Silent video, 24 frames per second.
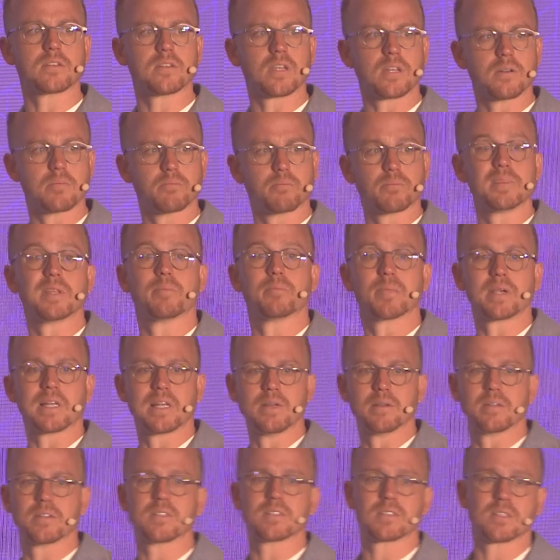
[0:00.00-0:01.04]
and
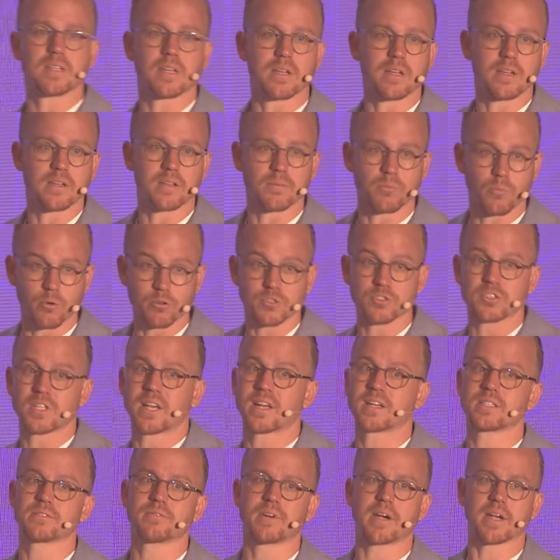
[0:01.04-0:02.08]
typically more
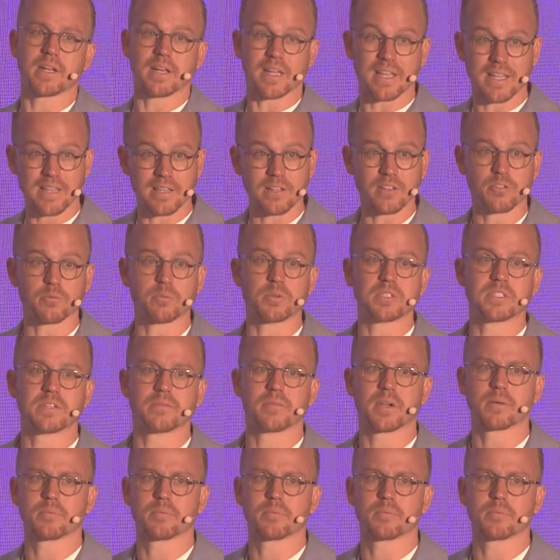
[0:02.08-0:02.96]
satisfied in a specific